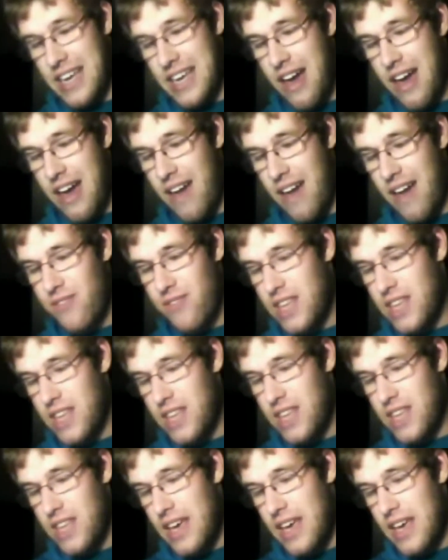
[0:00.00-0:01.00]
He,
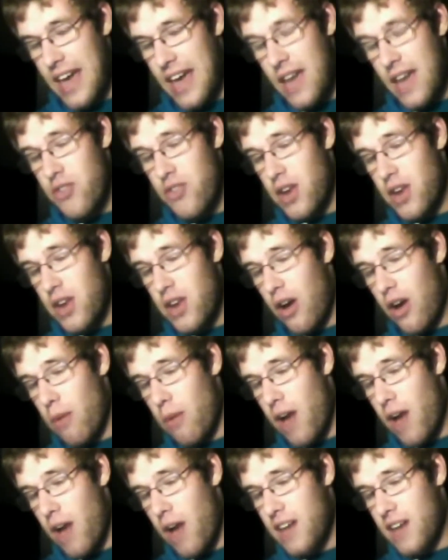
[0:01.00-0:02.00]
eighth in home
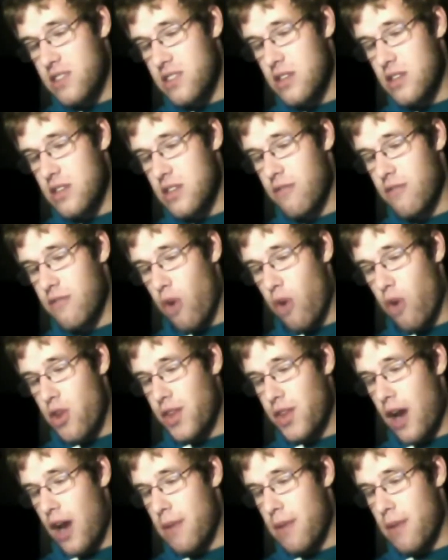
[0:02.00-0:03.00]
runs, fourth
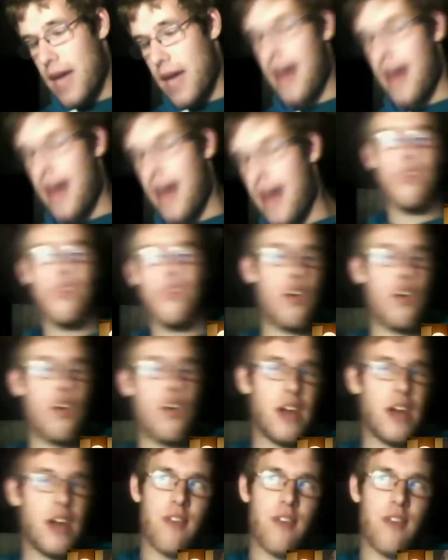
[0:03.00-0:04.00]
in RBI, third
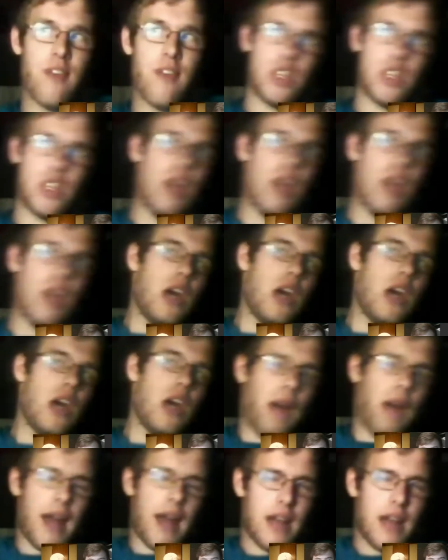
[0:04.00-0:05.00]
in average.
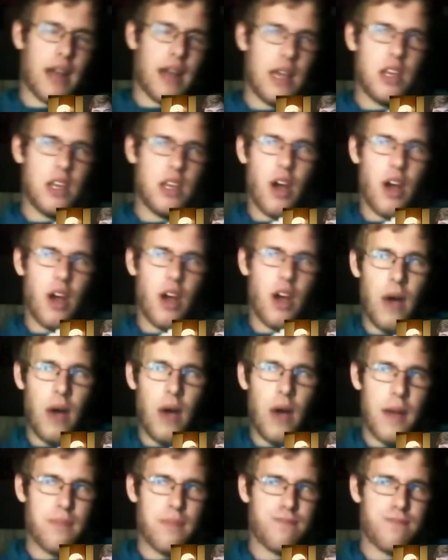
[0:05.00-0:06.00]
But,
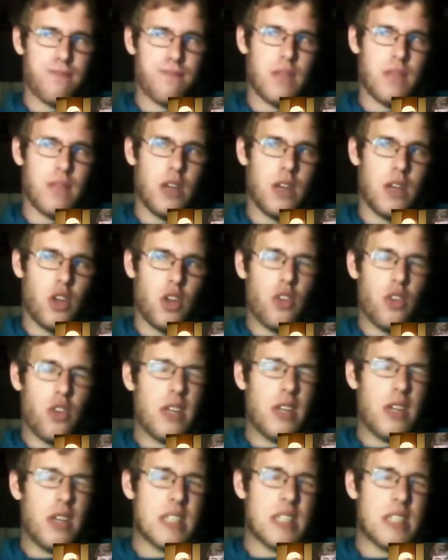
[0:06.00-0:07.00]
the only
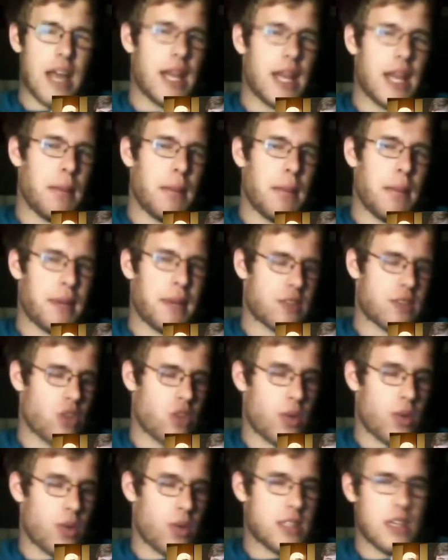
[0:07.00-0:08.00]
reason I didn't pick
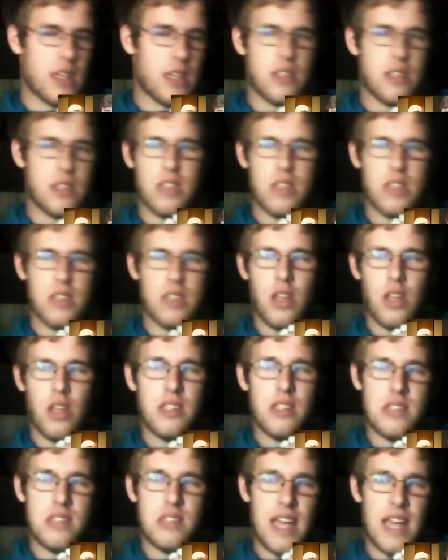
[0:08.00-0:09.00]
Tulowitzki is because I looked at
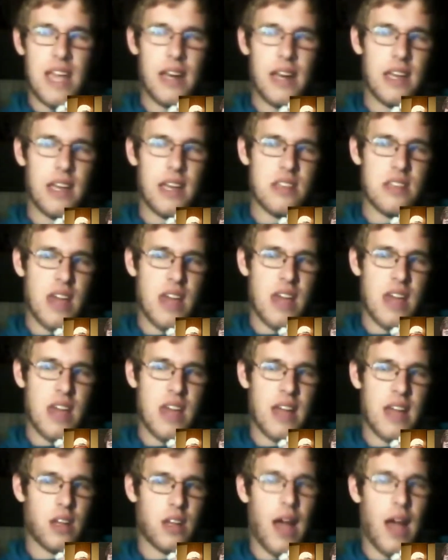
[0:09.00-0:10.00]
the standings and
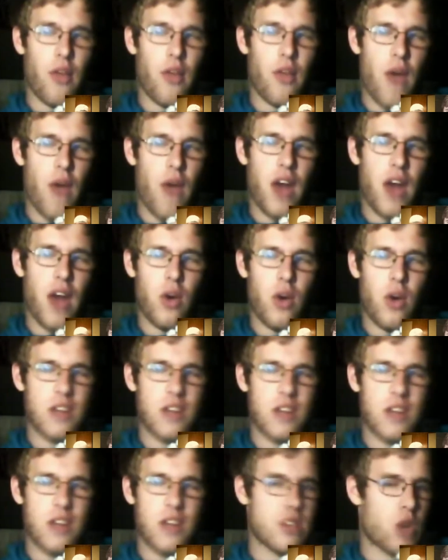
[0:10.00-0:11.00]
Colorado has
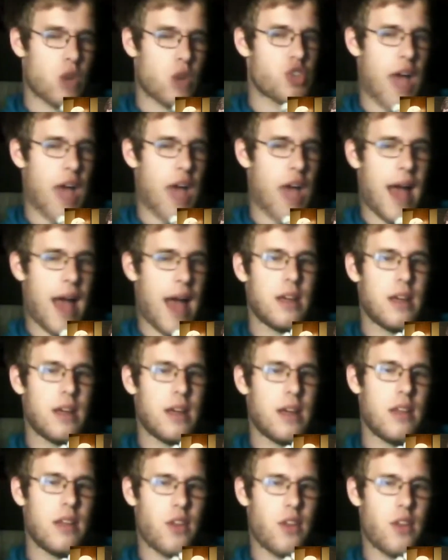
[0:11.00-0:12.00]
no shot.
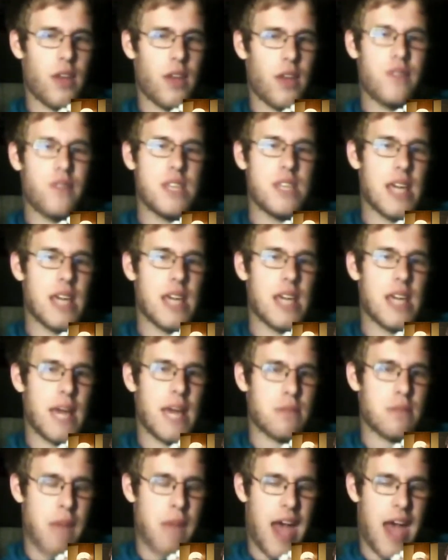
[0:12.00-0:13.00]
They're like 15
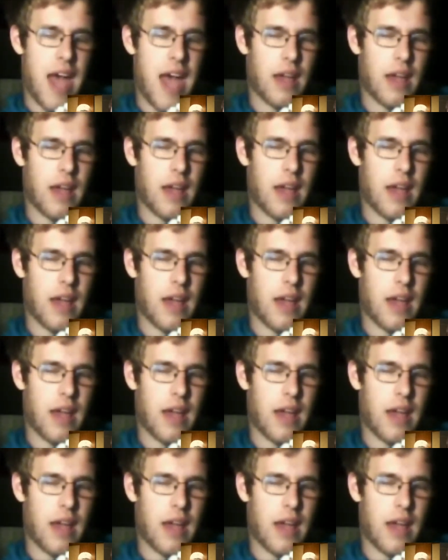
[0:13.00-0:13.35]
games back.